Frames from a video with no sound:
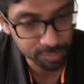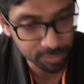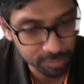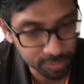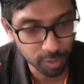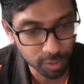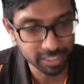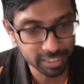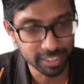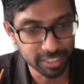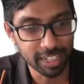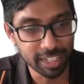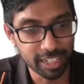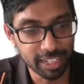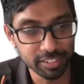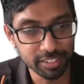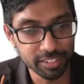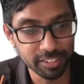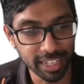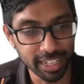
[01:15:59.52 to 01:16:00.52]
force
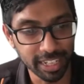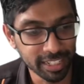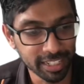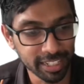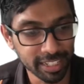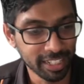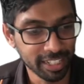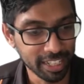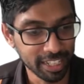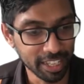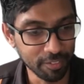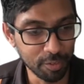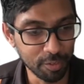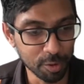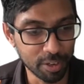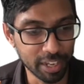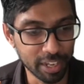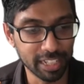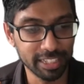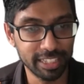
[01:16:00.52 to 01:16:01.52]
announced, that if
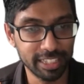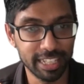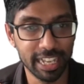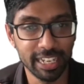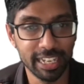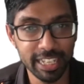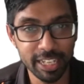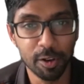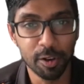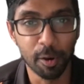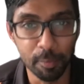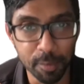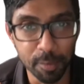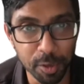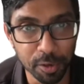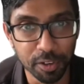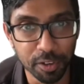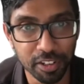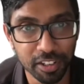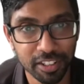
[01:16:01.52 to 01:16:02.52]
you can
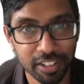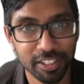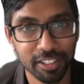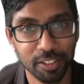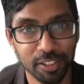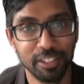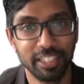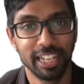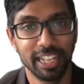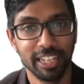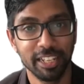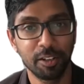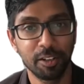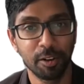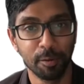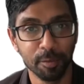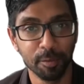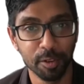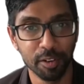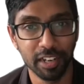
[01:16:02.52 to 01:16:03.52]
telecommute, you
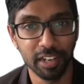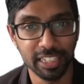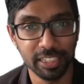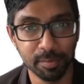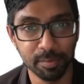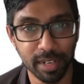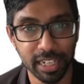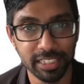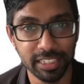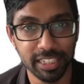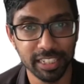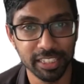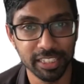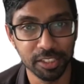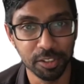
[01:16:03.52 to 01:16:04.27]
telecommute as much as you